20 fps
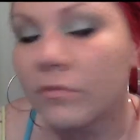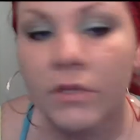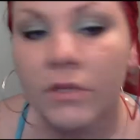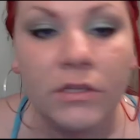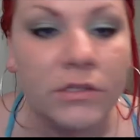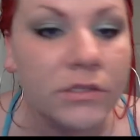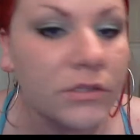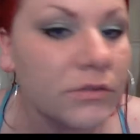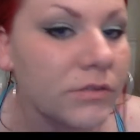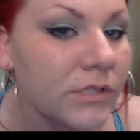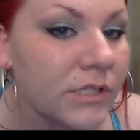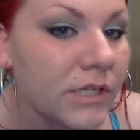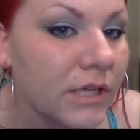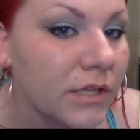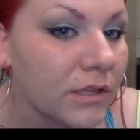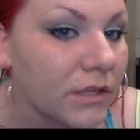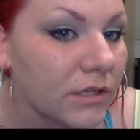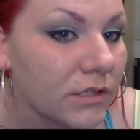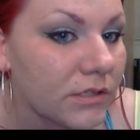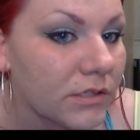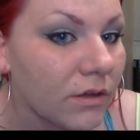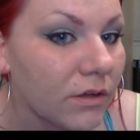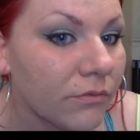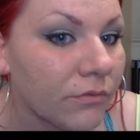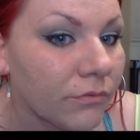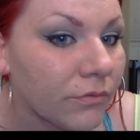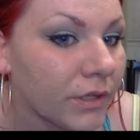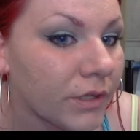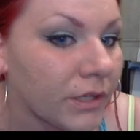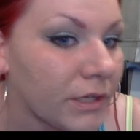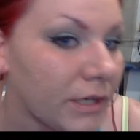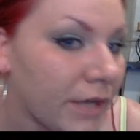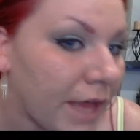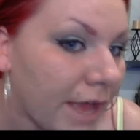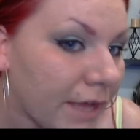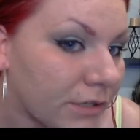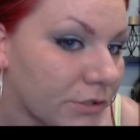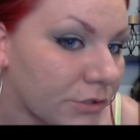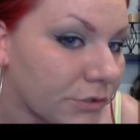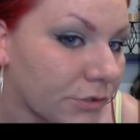So see, it looks really
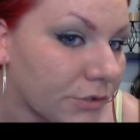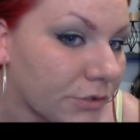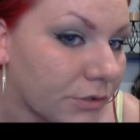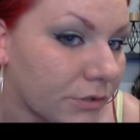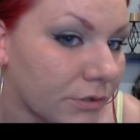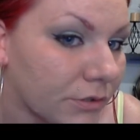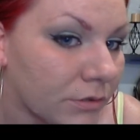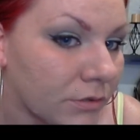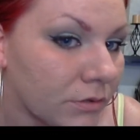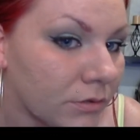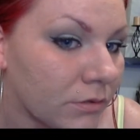natural.